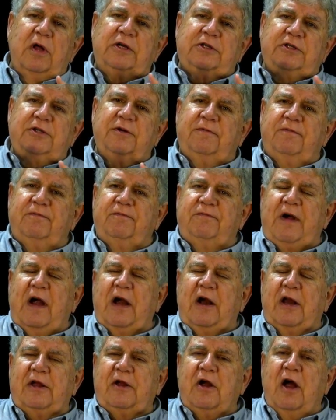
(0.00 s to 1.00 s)
that's a
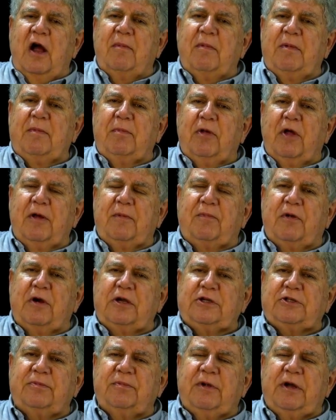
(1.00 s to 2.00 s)
fairly common blood
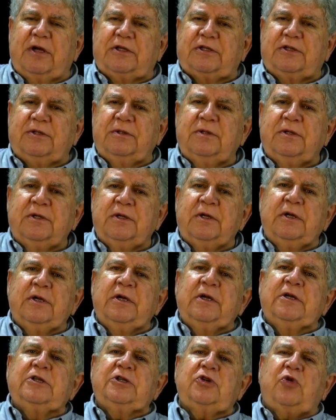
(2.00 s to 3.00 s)
pressure medicine.
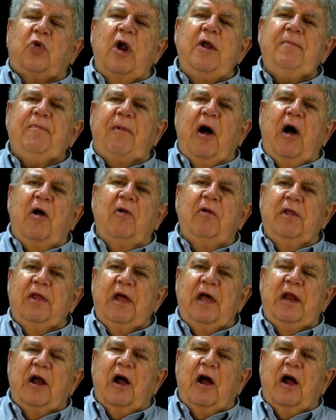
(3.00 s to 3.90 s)
Scrape all of that